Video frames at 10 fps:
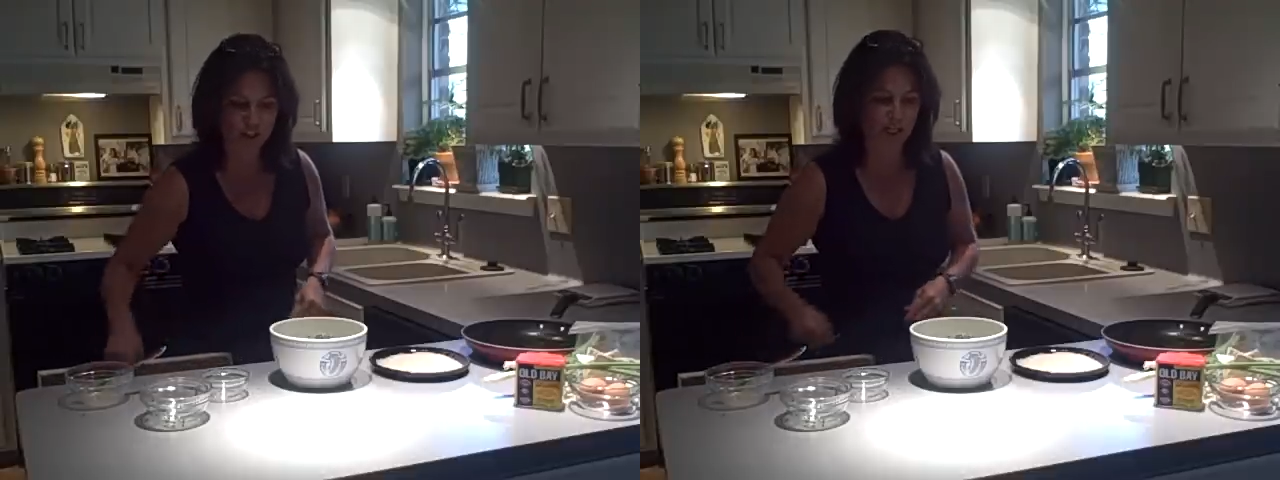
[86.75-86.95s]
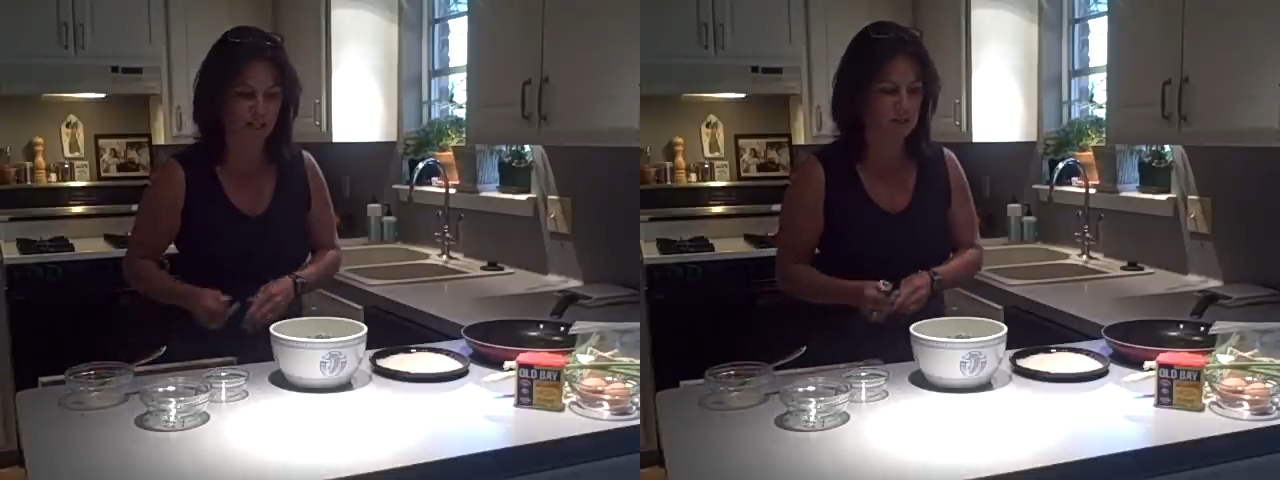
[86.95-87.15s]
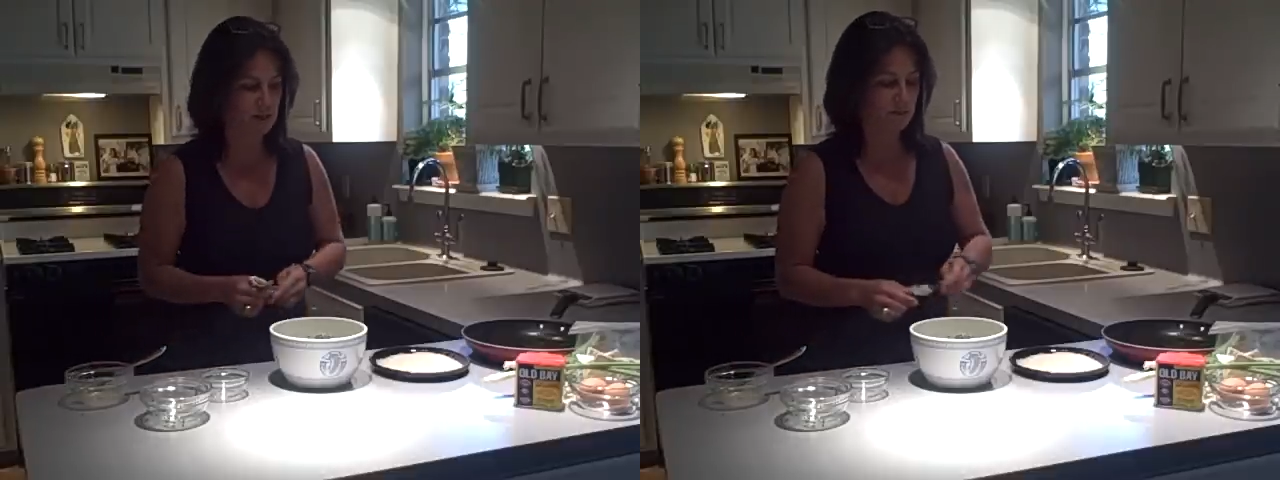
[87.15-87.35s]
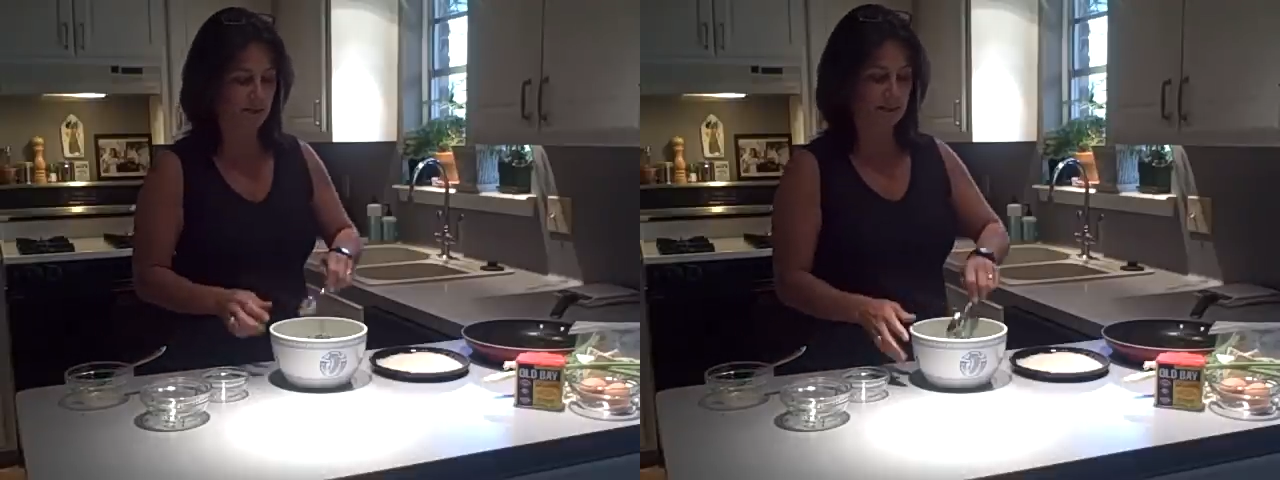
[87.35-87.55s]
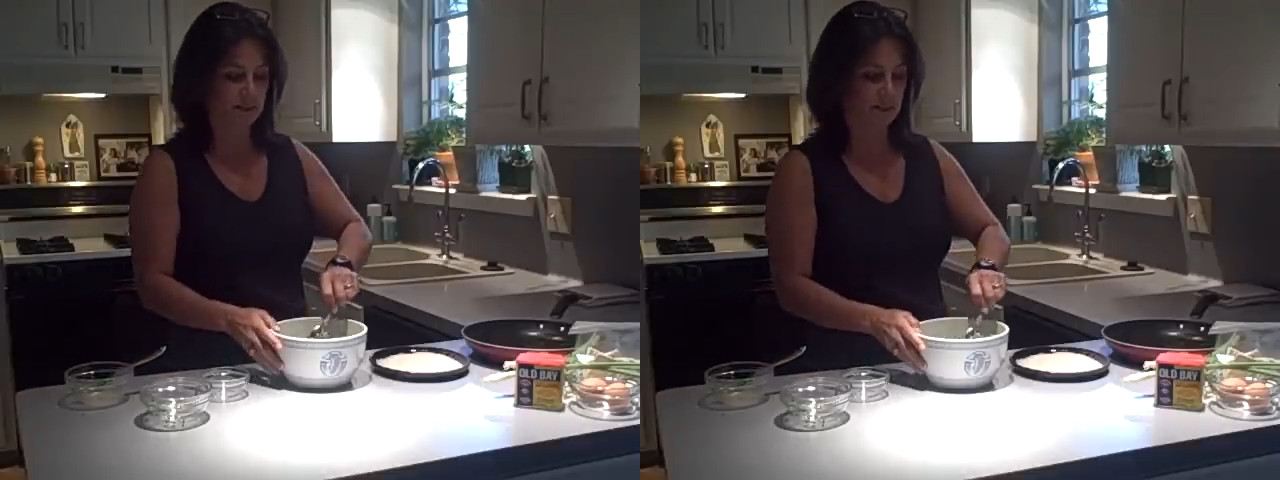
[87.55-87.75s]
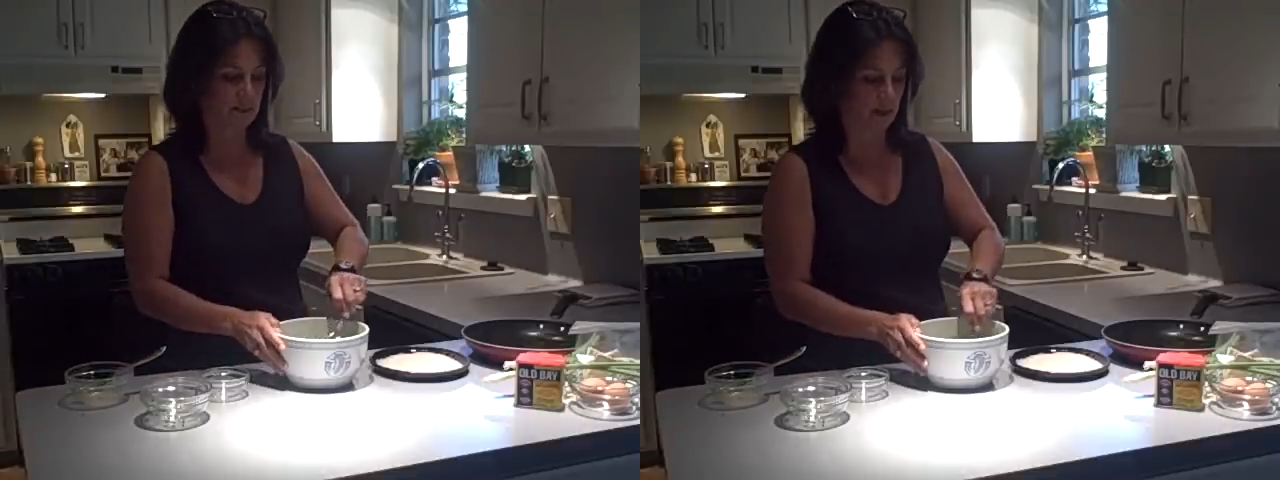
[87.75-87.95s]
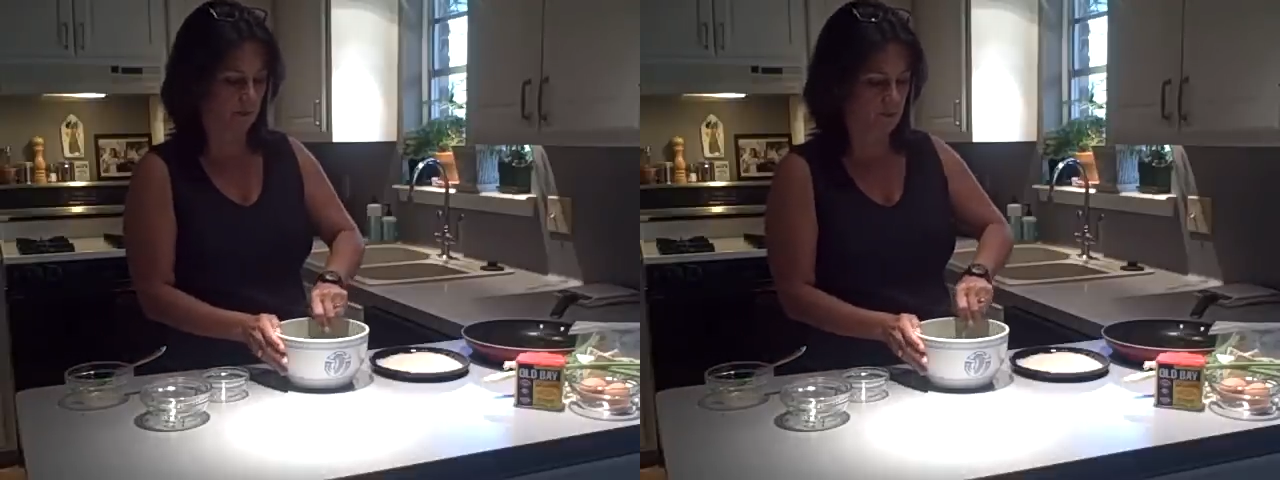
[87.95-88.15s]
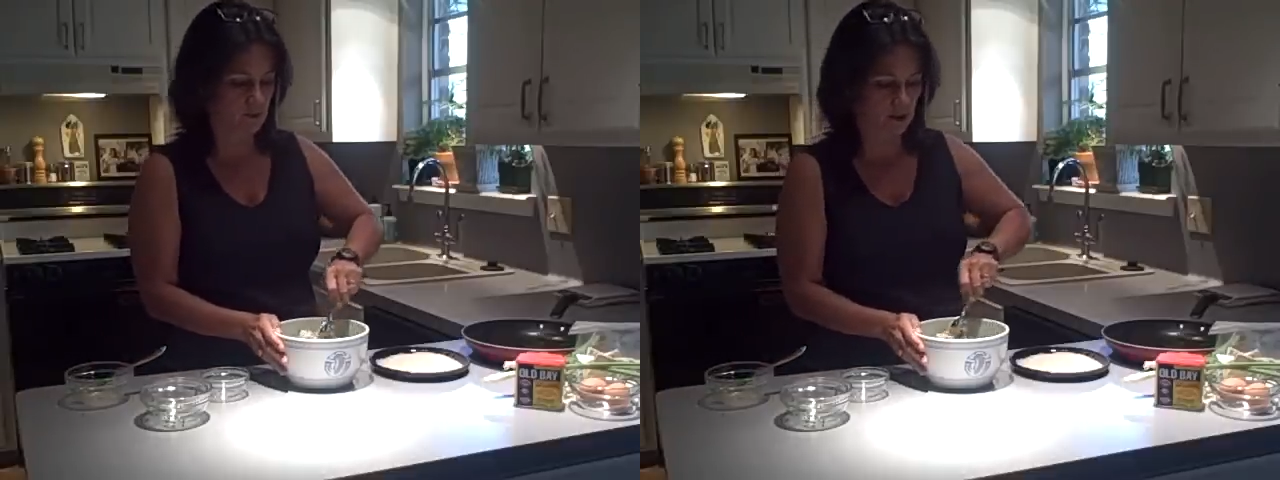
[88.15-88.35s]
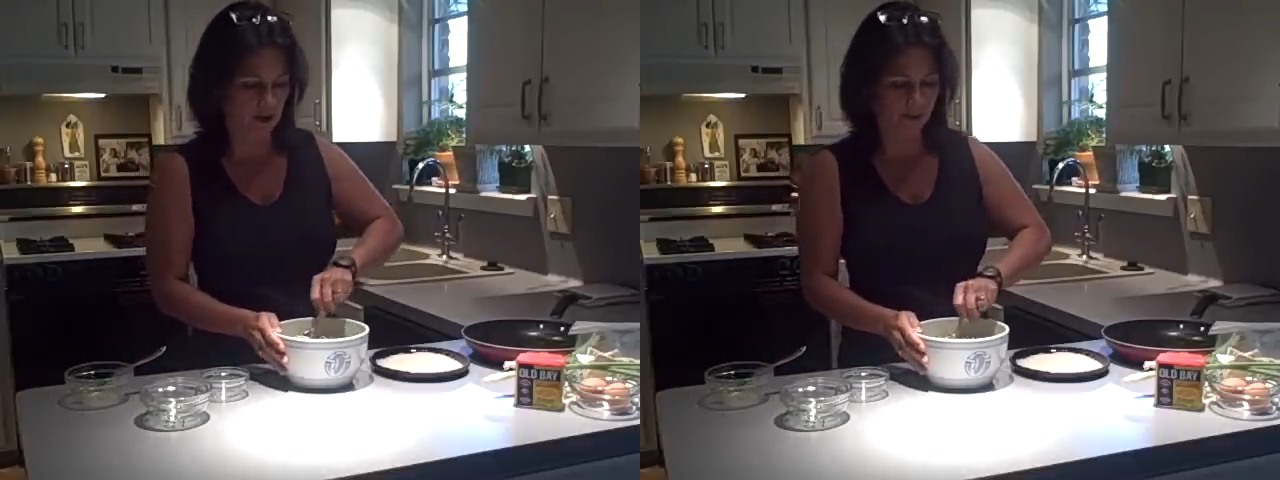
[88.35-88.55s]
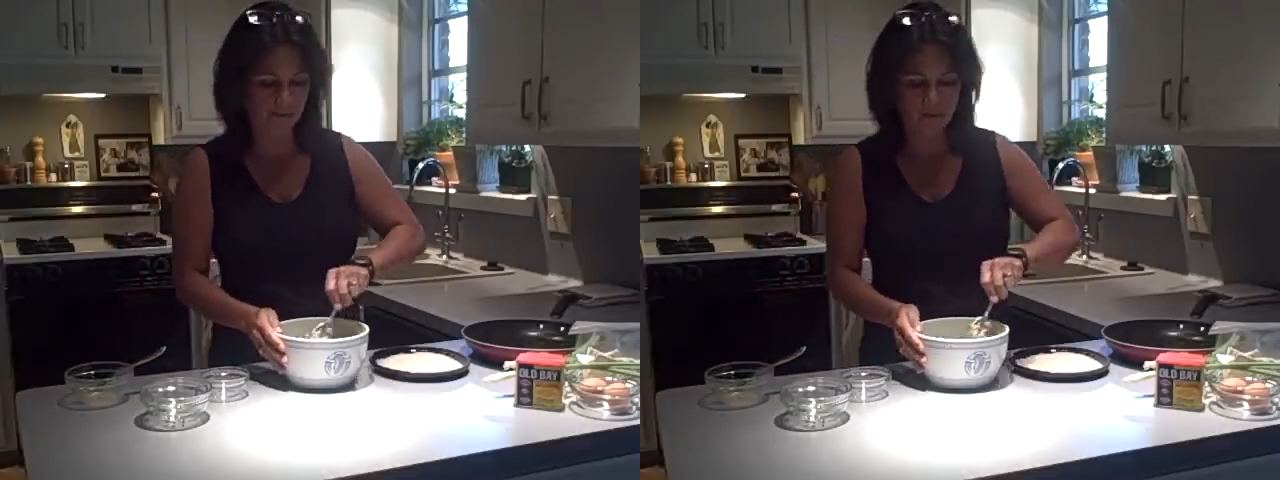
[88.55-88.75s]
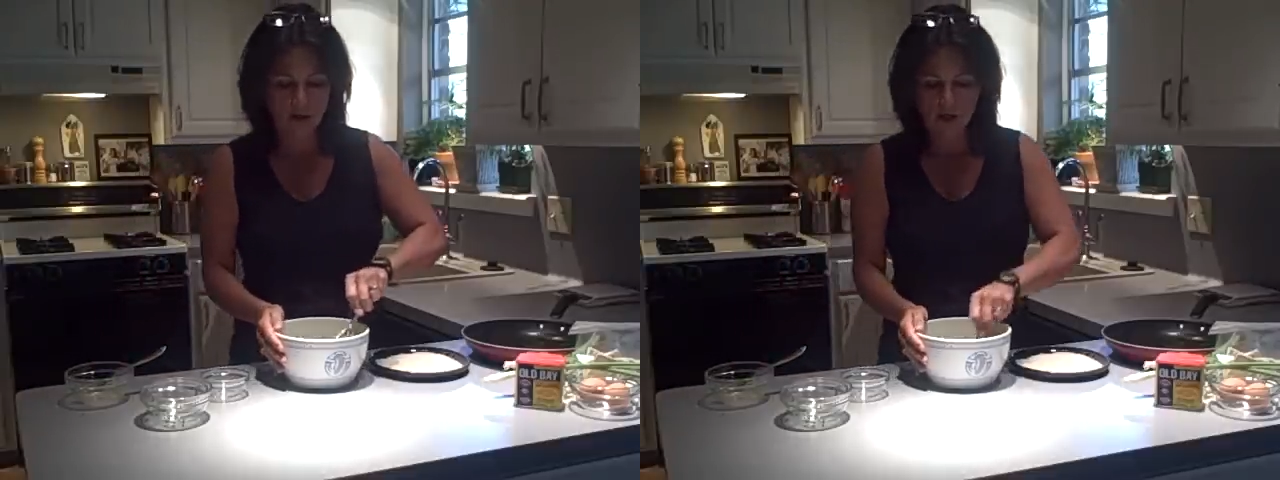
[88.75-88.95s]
gently mix this up, okay?